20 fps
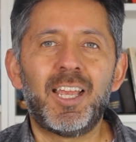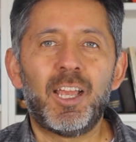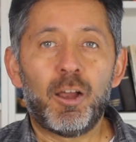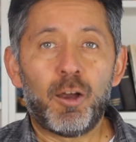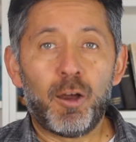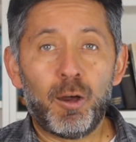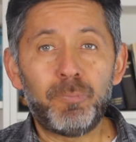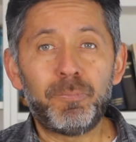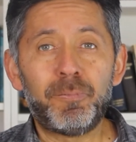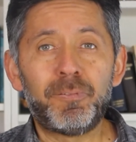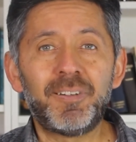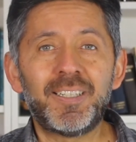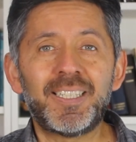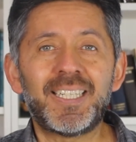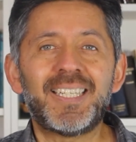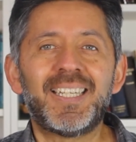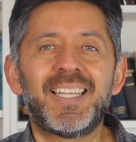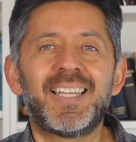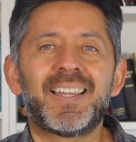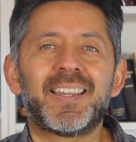
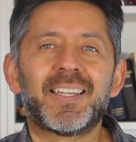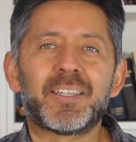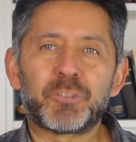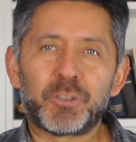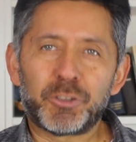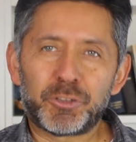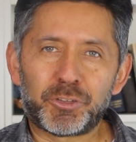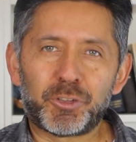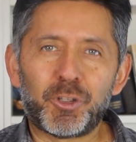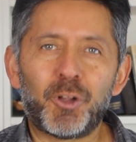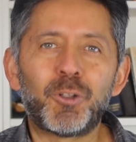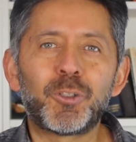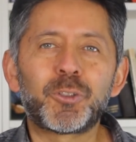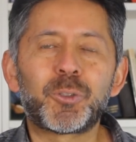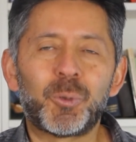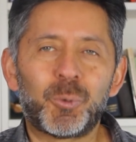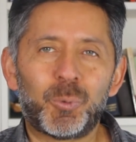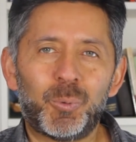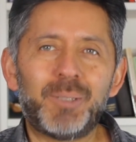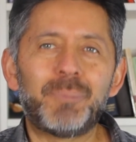Hopefully the results
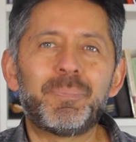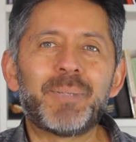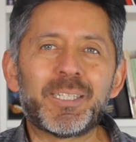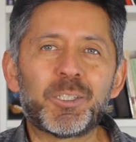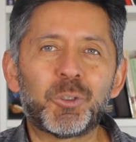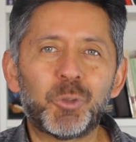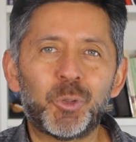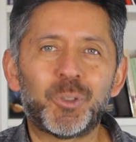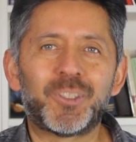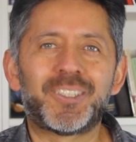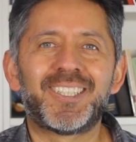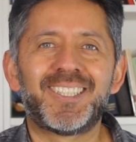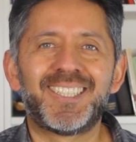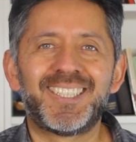will be good.